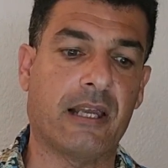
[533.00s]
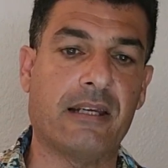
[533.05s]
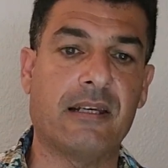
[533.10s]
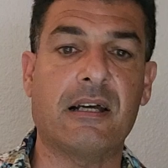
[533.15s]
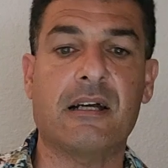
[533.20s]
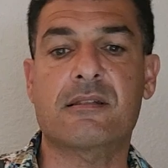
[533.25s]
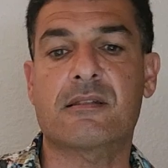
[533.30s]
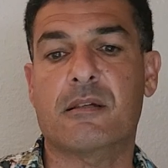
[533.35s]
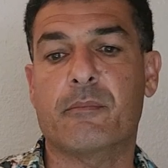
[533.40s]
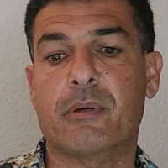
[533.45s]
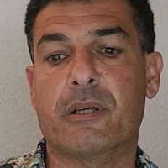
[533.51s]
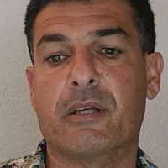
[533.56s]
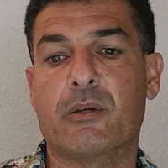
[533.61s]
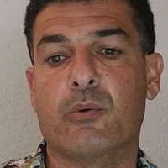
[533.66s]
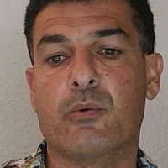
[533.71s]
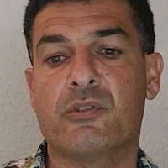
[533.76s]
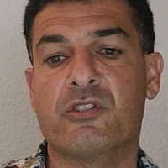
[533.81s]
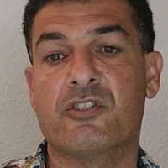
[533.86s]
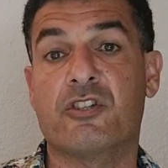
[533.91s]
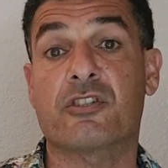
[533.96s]
and not somebody
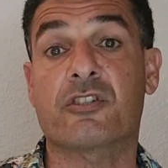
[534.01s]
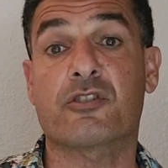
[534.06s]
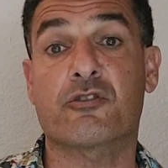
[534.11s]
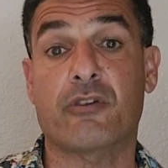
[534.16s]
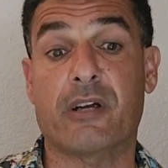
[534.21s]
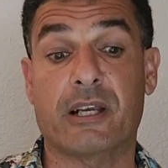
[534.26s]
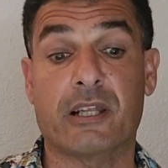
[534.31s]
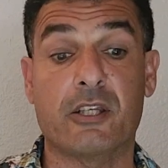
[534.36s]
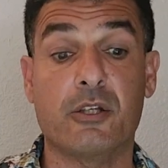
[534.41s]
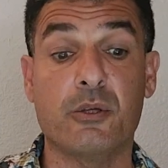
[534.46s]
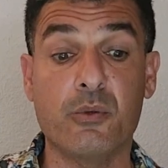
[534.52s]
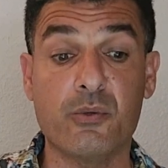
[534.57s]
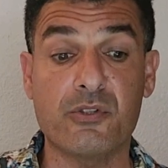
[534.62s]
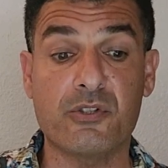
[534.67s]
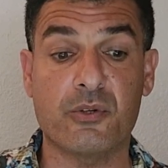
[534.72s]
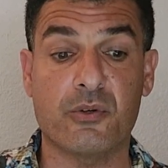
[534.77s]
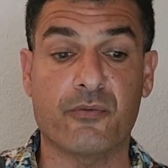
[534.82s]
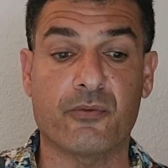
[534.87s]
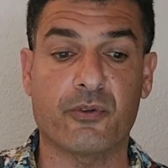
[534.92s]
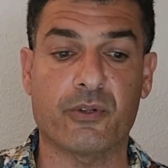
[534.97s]
who is just trying to
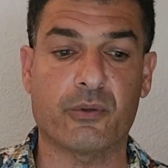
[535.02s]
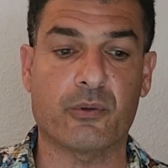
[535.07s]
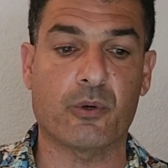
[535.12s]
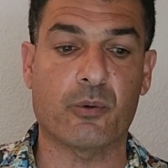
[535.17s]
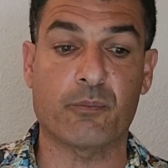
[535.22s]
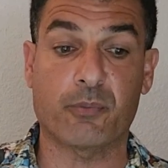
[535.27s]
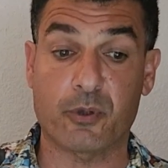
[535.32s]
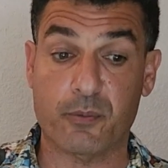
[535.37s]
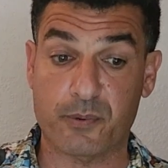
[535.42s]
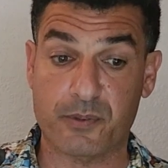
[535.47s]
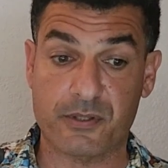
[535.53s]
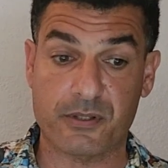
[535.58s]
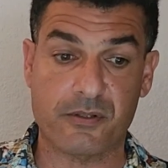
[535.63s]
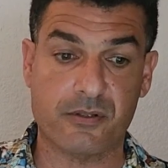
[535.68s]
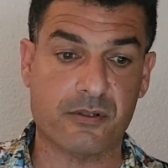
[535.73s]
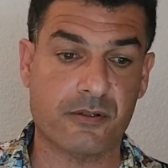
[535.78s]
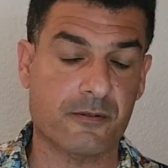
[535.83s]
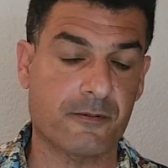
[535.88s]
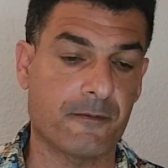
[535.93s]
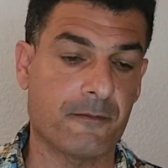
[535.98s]
use you for their own
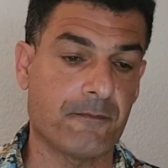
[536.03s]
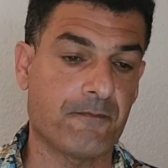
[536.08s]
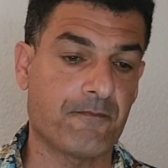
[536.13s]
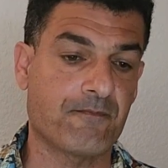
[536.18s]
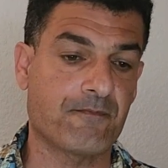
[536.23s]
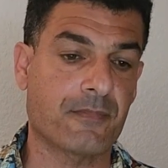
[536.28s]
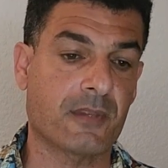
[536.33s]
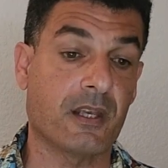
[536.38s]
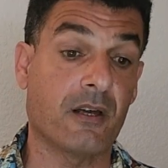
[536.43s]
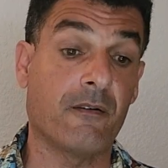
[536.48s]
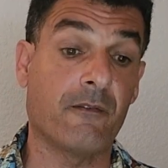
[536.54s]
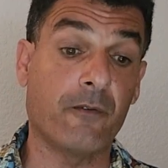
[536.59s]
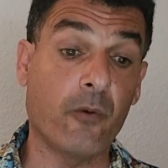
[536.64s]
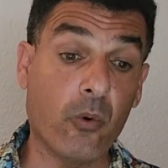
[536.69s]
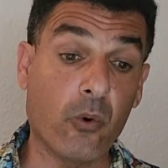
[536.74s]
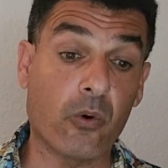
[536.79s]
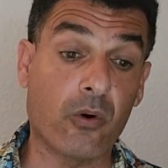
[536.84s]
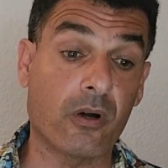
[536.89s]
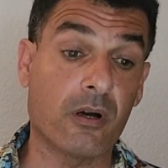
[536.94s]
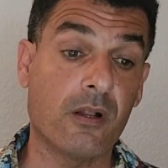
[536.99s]
purposes.
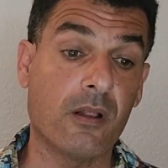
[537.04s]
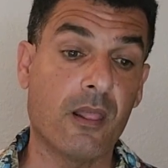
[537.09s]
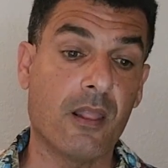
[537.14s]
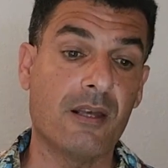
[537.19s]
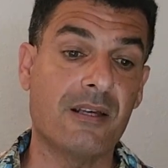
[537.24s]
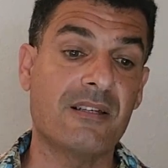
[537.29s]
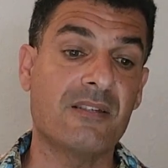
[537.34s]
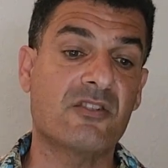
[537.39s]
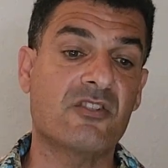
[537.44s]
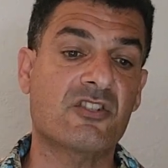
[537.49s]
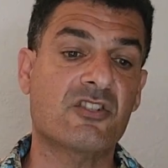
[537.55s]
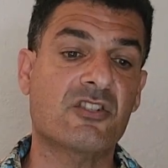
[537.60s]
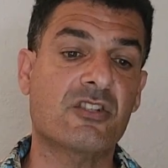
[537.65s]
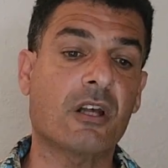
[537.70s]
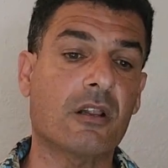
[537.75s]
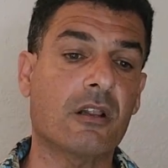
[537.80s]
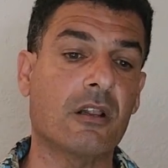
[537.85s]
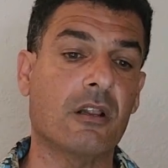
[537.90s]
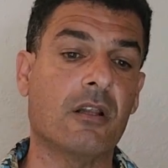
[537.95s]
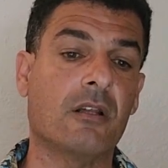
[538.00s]
4,
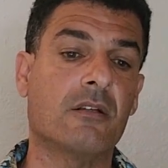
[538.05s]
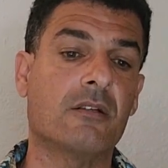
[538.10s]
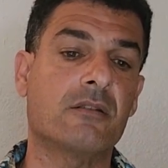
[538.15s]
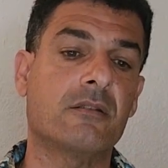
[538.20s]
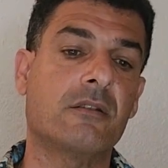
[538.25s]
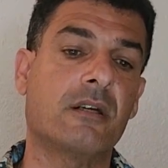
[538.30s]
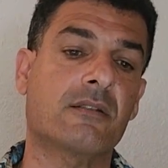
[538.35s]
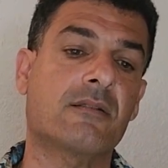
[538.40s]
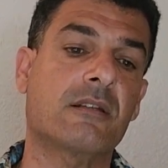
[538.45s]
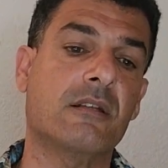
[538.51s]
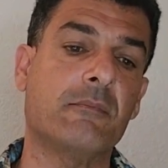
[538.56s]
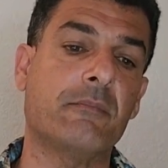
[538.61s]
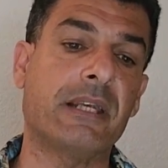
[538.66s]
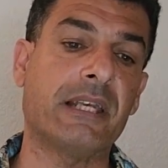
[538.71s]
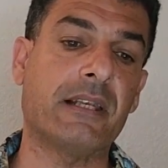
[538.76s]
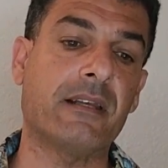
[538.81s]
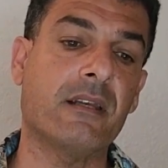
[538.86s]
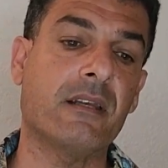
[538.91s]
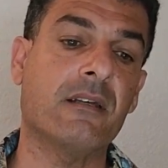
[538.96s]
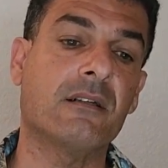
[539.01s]
subtle doesn't
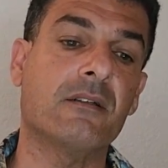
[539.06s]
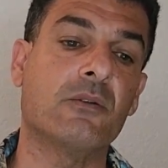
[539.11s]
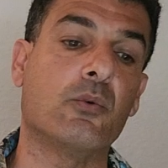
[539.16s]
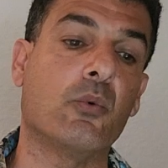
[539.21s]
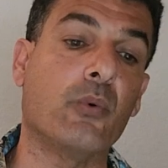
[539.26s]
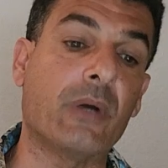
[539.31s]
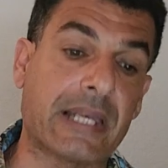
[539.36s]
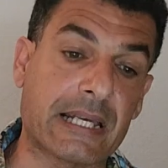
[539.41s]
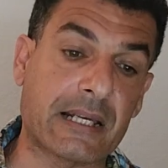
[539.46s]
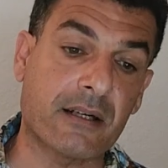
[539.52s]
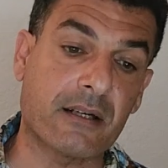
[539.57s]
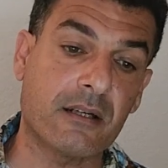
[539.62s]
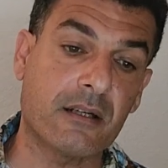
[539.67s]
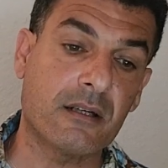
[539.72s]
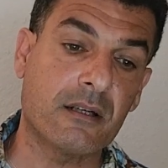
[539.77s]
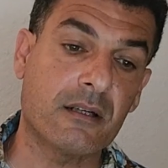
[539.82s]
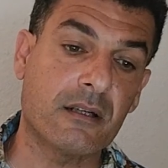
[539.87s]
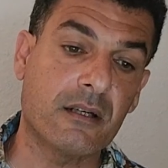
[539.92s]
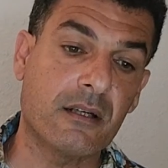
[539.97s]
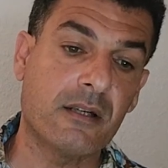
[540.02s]
mean weak.
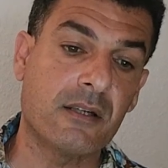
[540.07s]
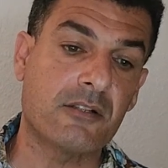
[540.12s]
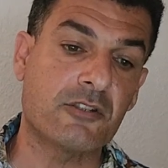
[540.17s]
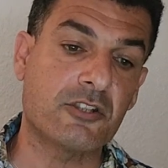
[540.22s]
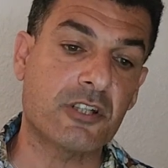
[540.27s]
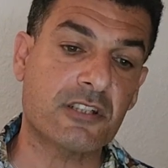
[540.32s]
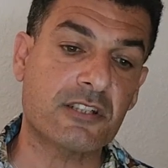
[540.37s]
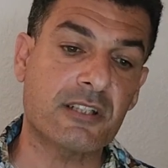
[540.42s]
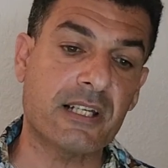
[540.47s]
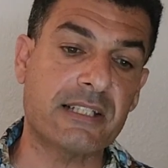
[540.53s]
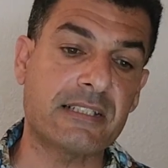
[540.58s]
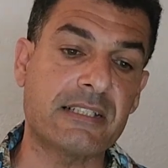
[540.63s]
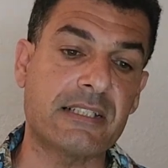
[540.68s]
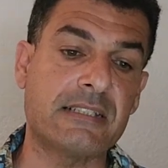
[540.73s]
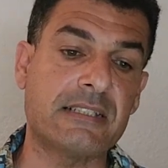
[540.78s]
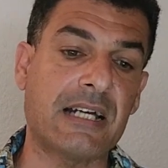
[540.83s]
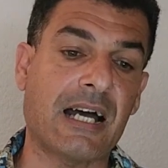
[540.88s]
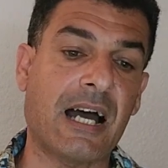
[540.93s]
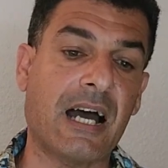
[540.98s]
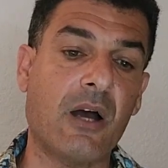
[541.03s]
Just like
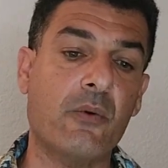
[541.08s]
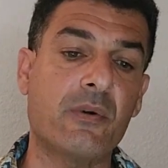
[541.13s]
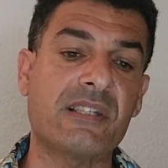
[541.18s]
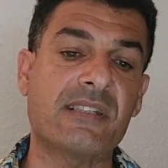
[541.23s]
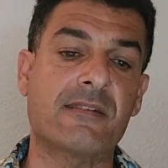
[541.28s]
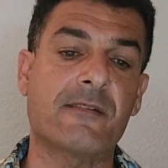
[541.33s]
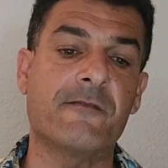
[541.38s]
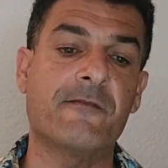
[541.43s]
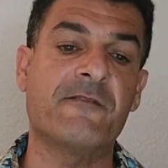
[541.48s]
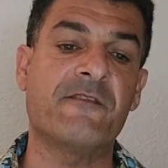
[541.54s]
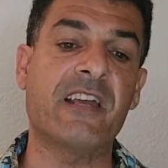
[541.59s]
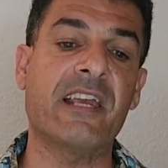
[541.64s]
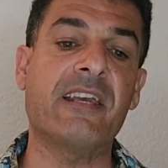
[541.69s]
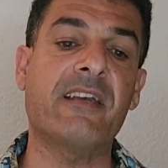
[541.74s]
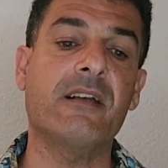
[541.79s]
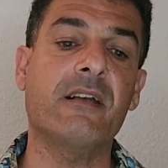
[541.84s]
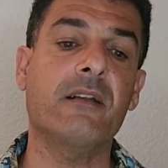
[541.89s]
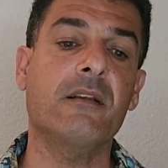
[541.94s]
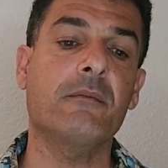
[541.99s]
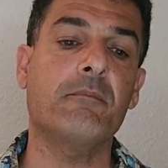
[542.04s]
the Tao is a
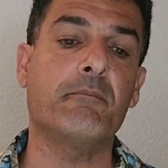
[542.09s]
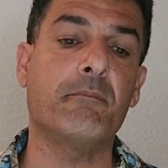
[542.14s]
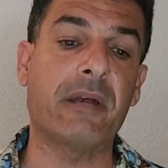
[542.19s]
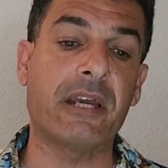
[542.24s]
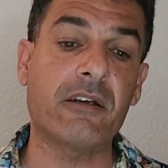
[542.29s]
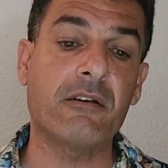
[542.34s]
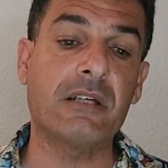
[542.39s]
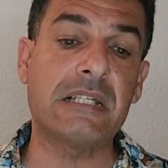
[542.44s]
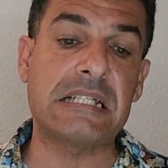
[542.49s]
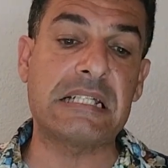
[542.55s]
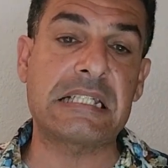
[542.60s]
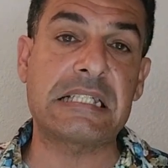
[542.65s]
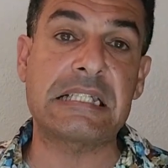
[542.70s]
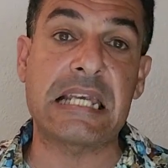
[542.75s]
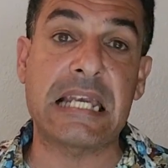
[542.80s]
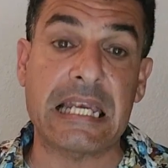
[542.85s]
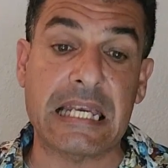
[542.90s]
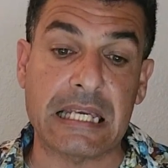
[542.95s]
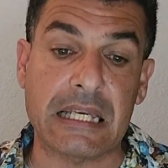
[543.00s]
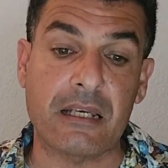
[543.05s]
veil barely
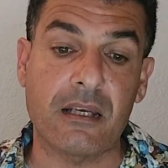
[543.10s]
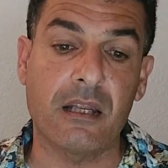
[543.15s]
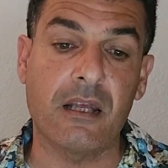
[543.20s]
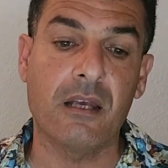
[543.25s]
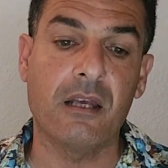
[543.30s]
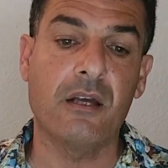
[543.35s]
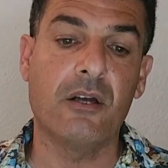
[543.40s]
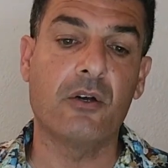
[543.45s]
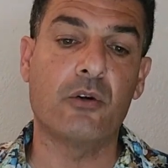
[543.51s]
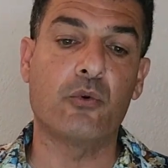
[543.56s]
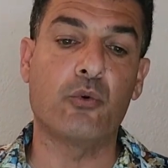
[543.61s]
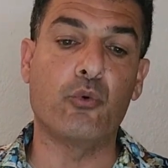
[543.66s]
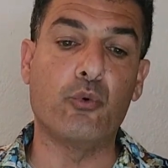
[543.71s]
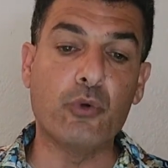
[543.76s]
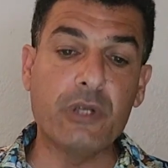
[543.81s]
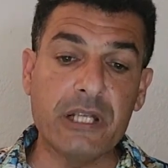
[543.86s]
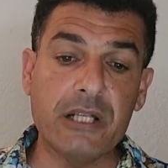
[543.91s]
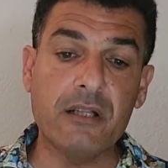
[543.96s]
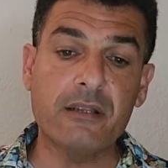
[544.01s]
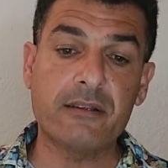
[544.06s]
seen,
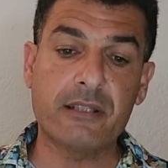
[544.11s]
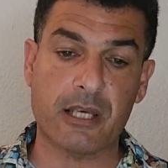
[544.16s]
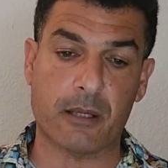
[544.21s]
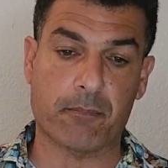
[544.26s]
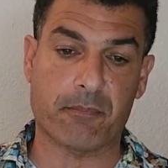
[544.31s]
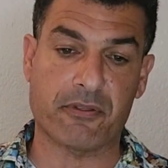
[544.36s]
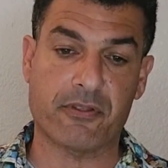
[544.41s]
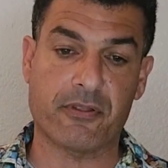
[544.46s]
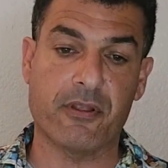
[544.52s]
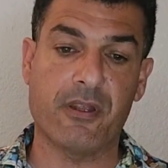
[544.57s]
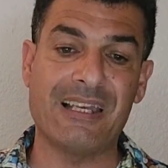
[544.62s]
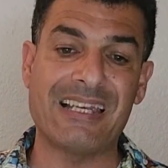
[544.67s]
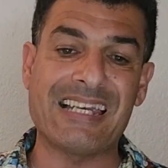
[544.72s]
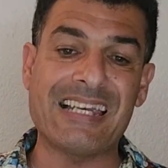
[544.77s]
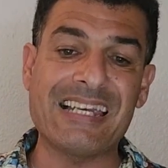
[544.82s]
real depth